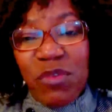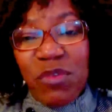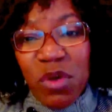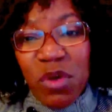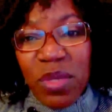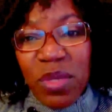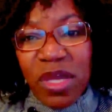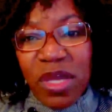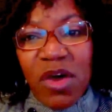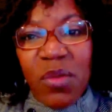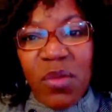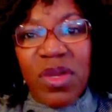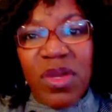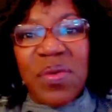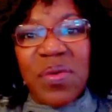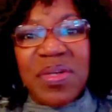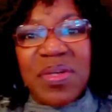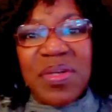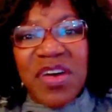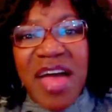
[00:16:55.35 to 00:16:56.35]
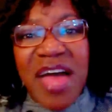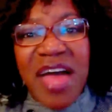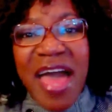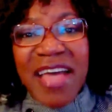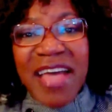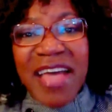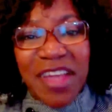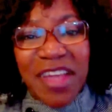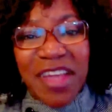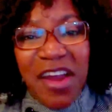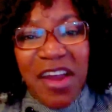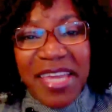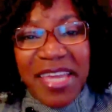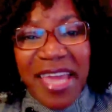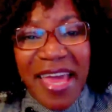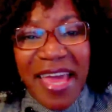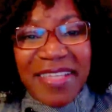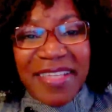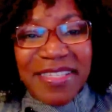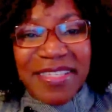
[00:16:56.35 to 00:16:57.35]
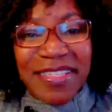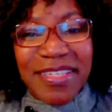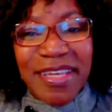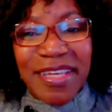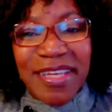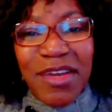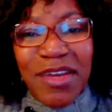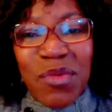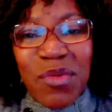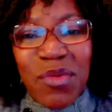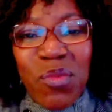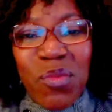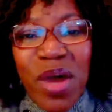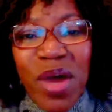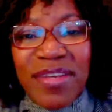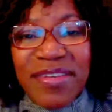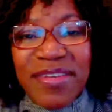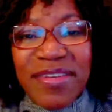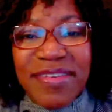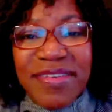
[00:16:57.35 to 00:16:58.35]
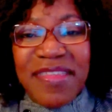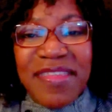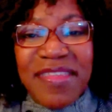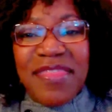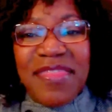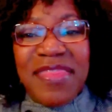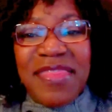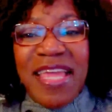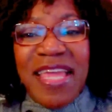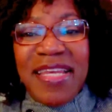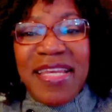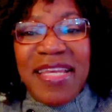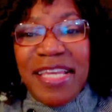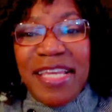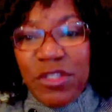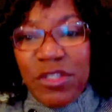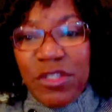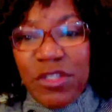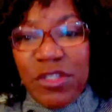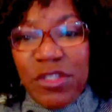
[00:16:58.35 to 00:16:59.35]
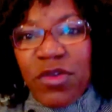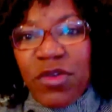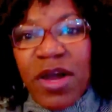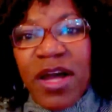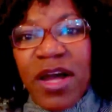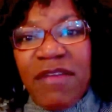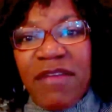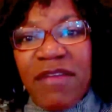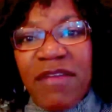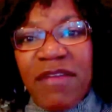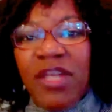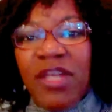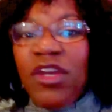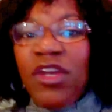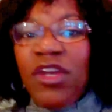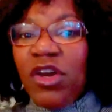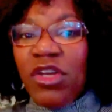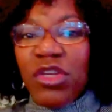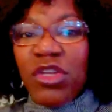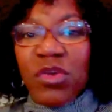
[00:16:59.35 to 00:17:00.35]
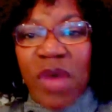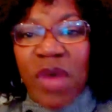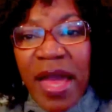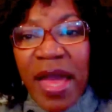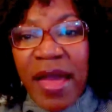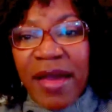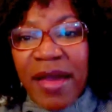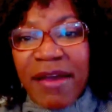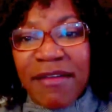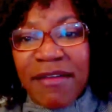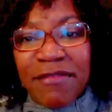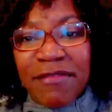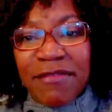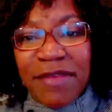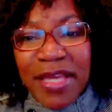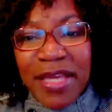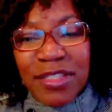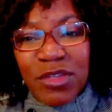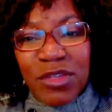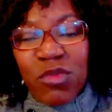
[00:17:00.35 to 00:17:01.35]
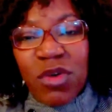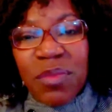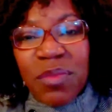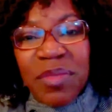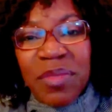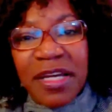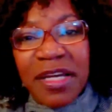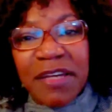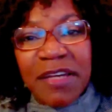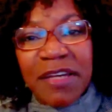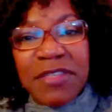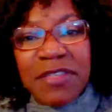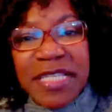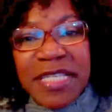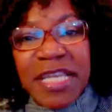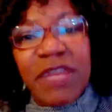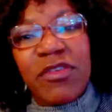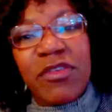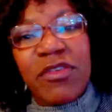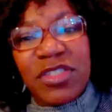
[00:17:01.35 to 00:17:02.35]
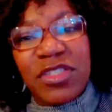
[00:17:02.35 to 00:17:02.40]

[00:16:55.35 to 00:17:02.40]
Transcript: we go, we always ask our guests what they need to thrive. And I know you have, as the woman of secrets to